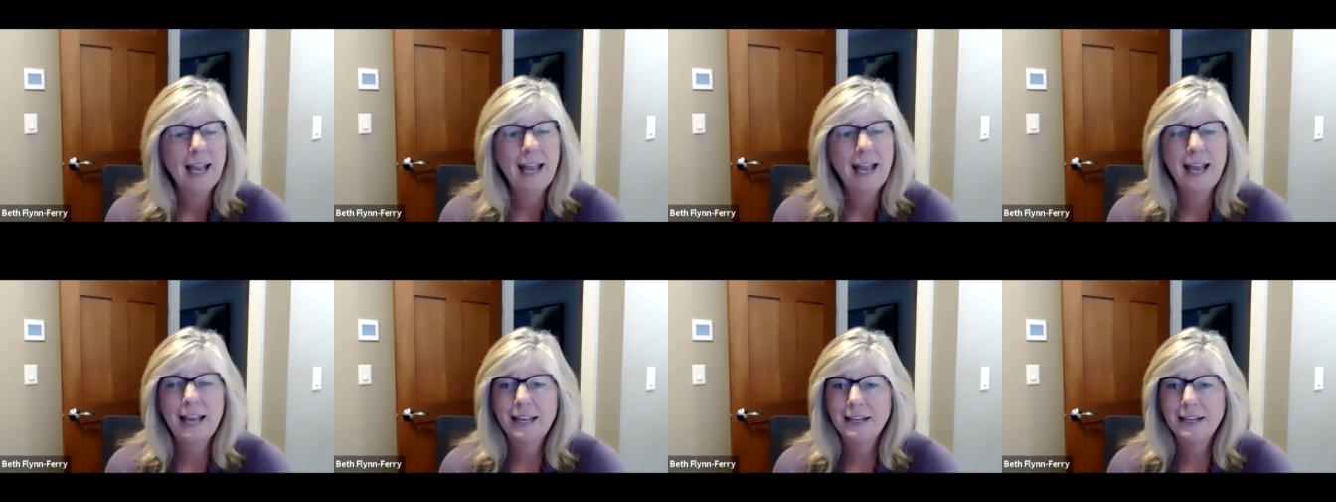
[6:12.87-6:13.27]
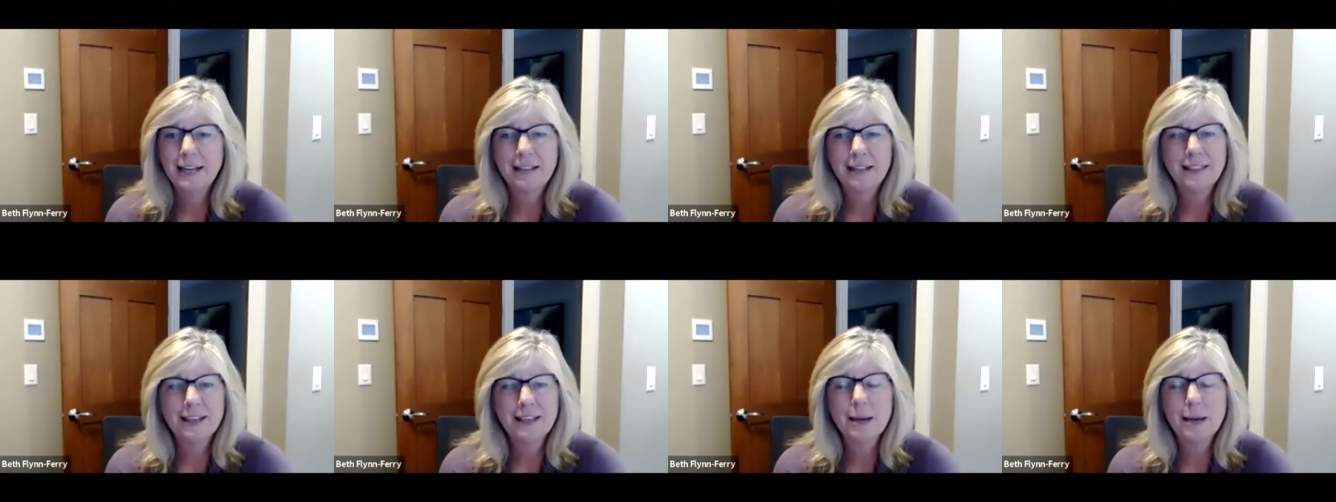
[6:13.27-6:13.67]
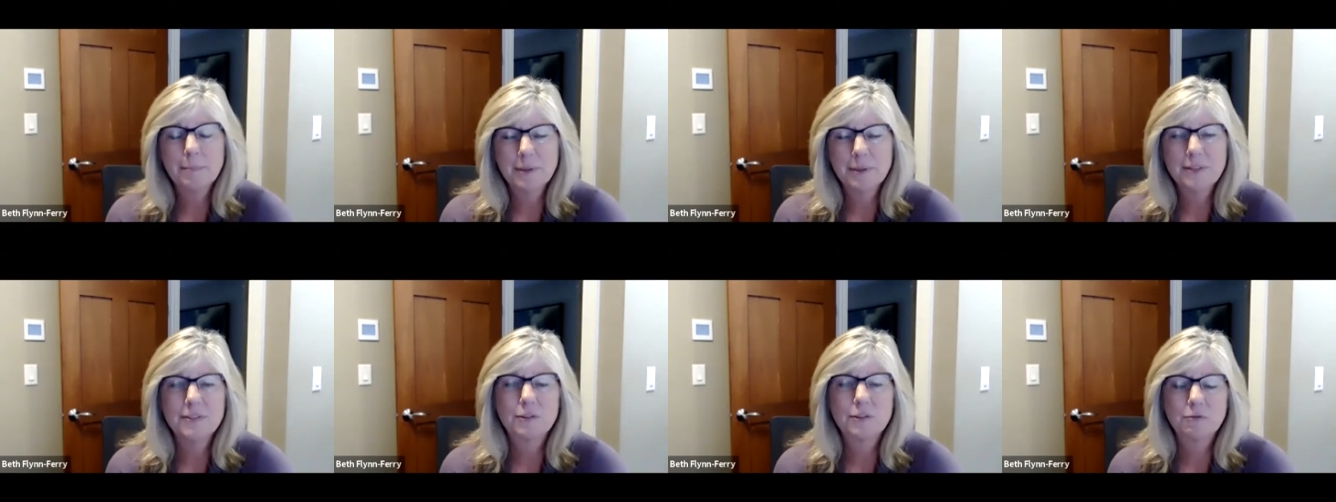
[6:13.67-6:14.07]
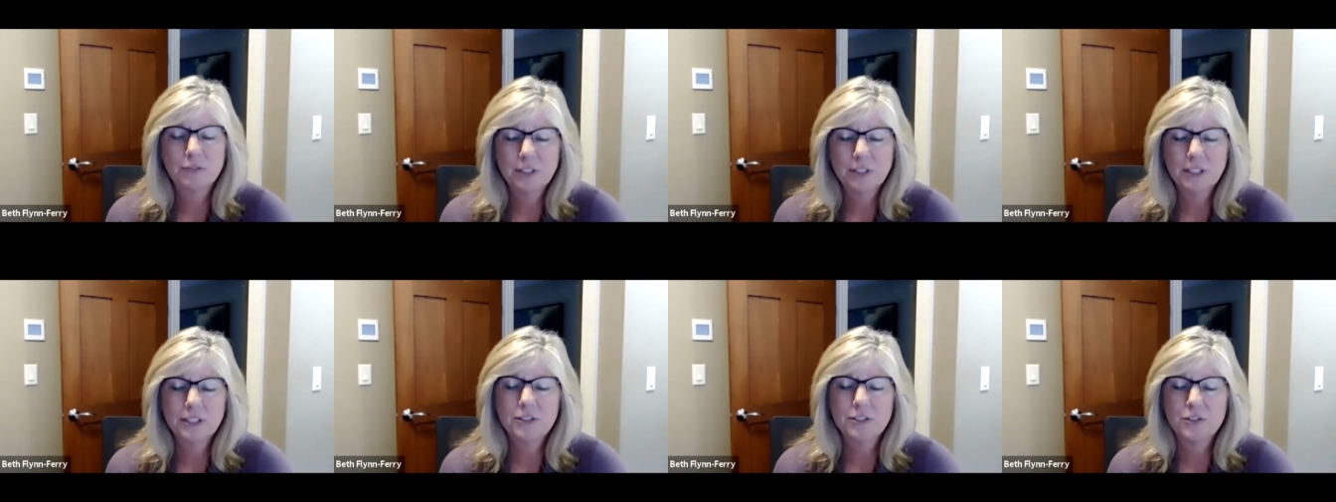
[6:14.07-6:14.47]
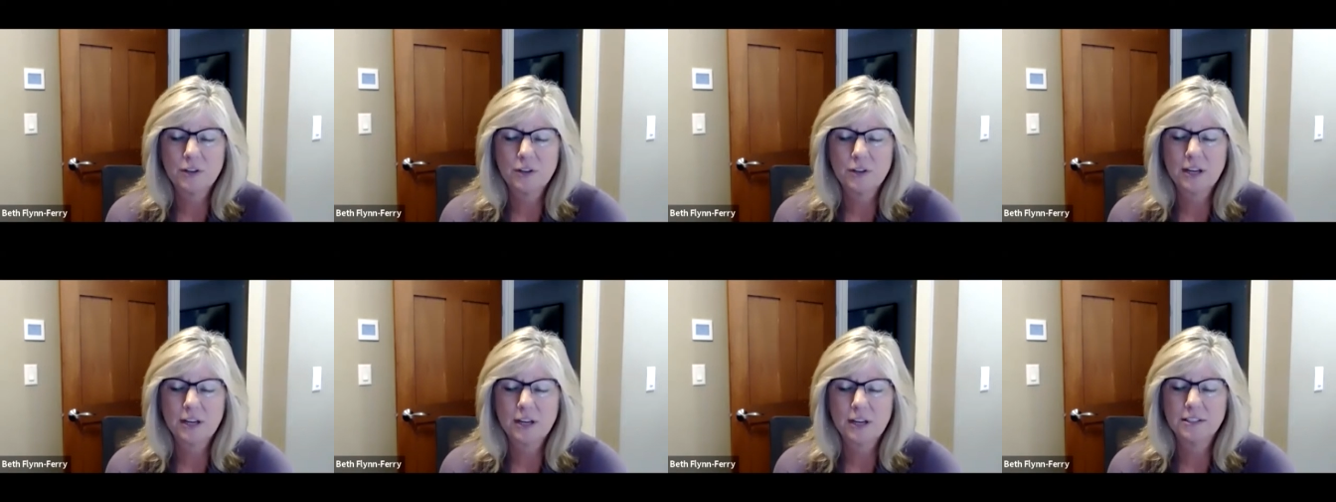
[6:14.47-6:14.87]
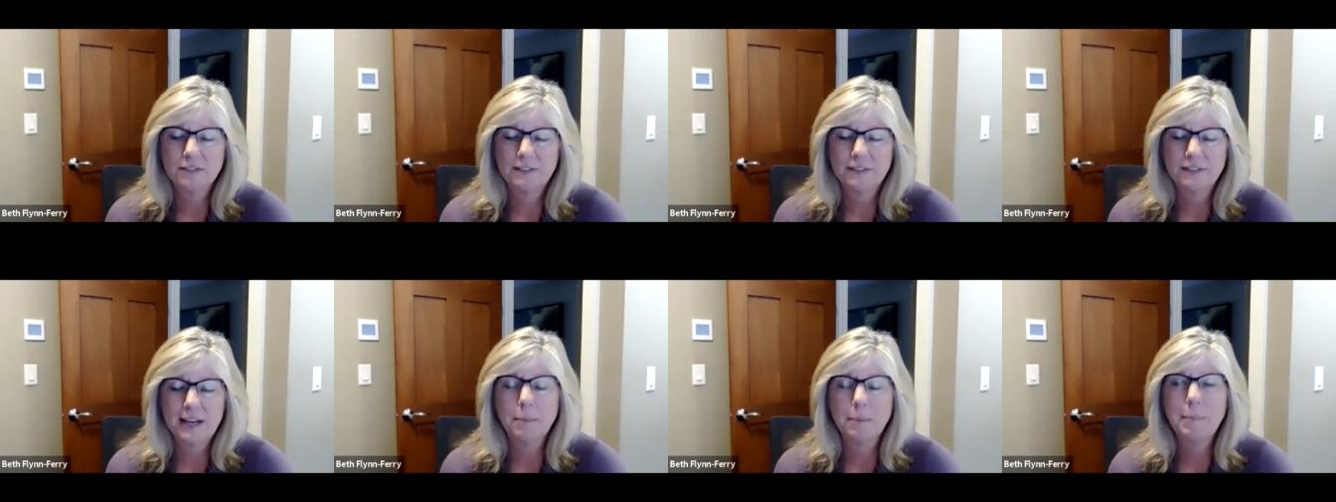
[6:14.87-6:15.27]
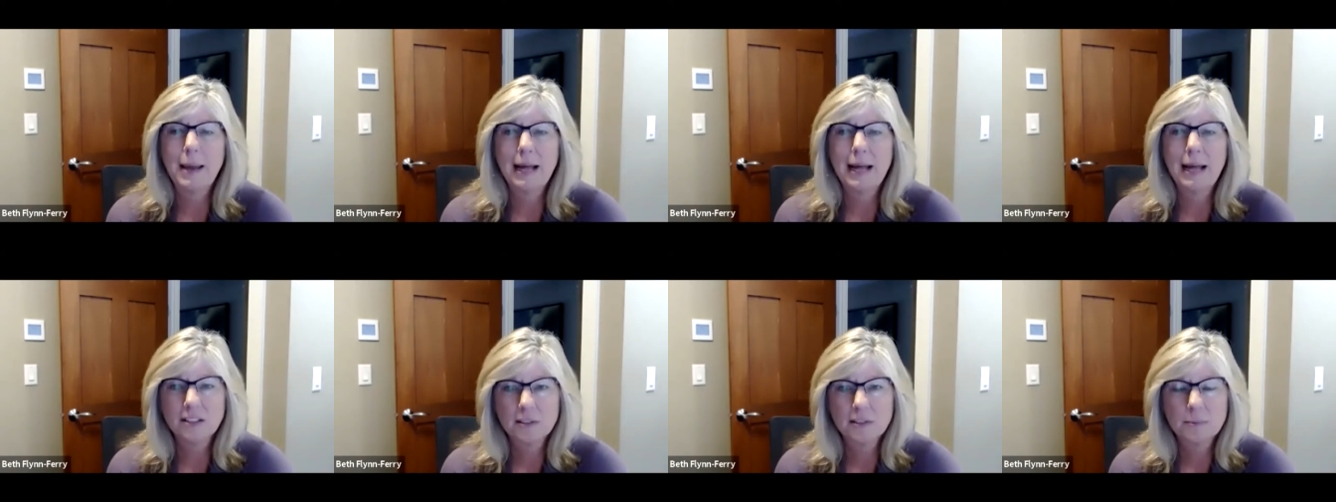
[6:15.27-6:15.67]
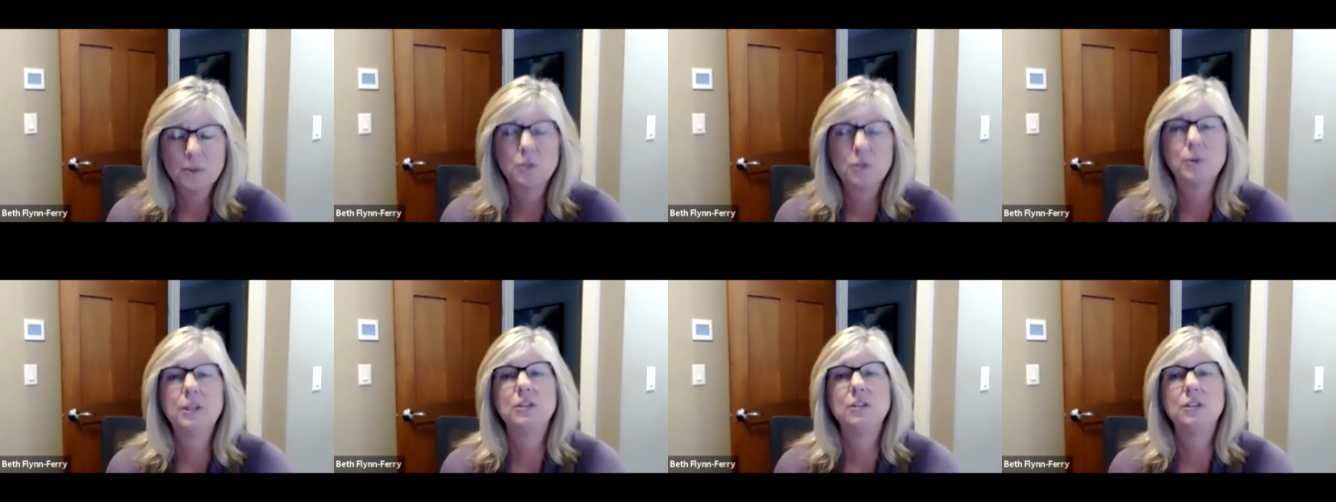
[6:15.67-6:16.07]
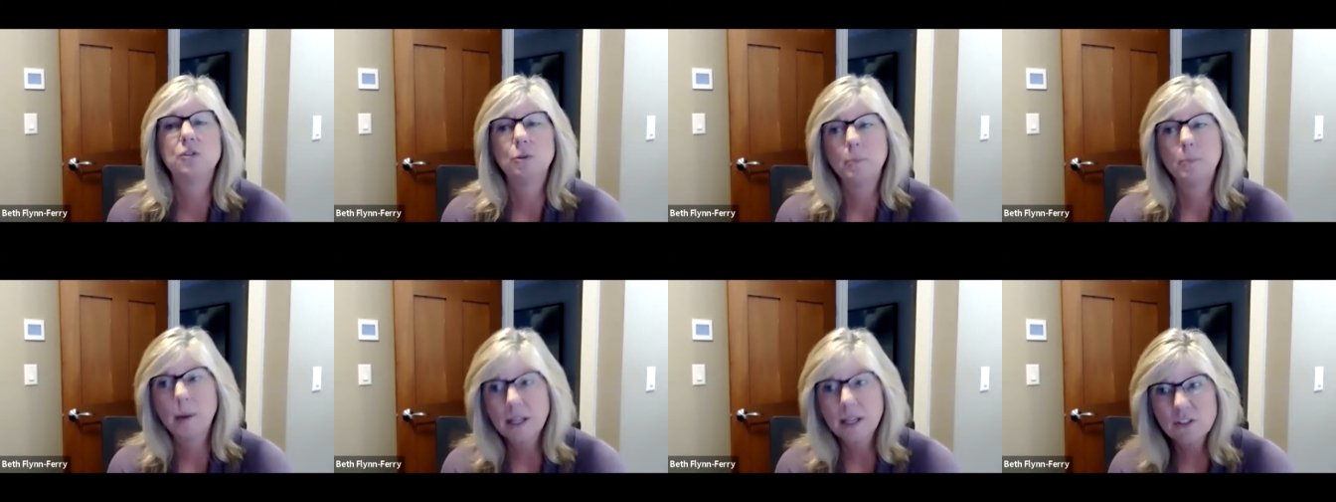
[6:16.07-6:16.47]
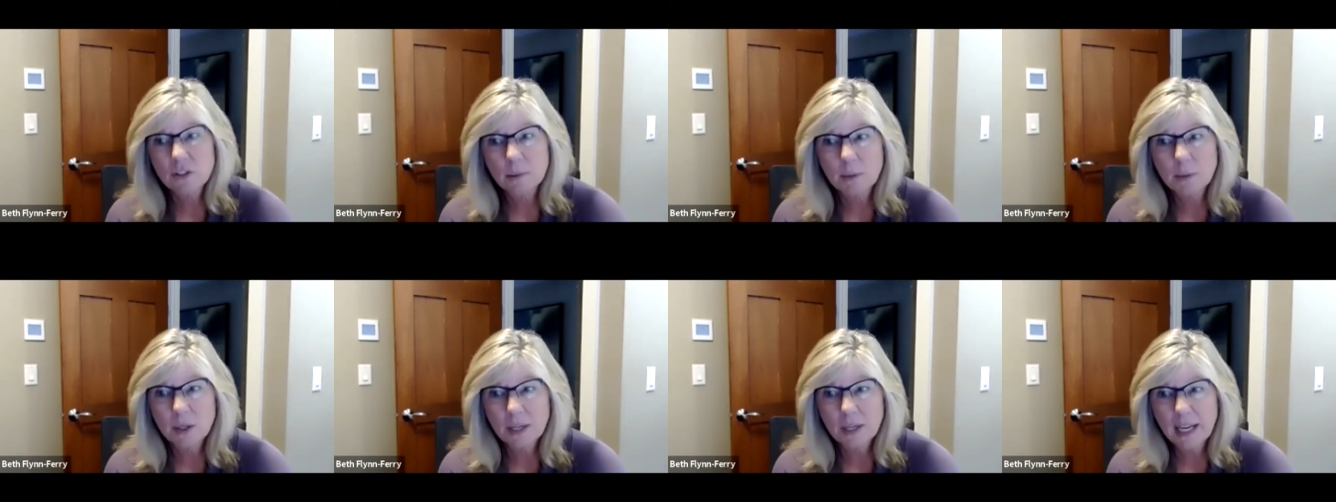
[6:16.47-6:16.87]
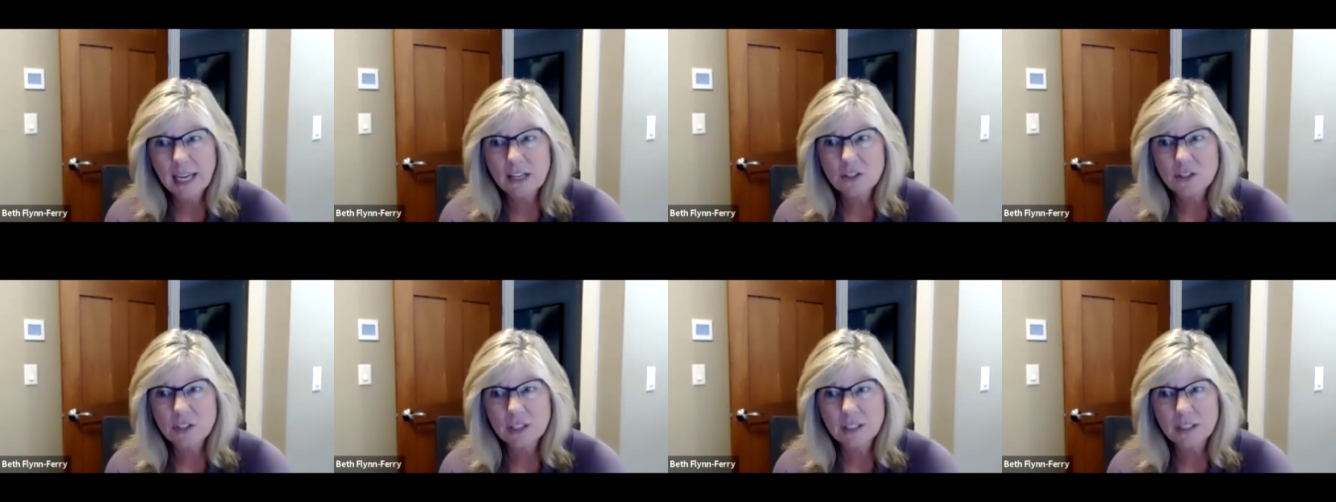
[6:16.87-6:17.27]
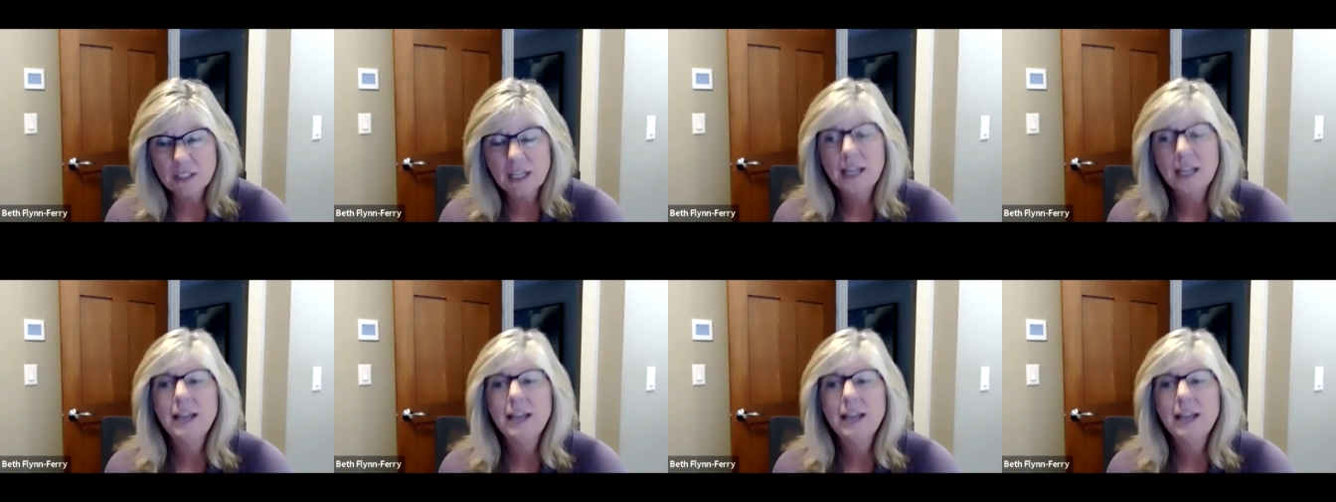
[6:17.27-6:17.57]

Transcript: and I think companies have really struggled to find a balance between too much communication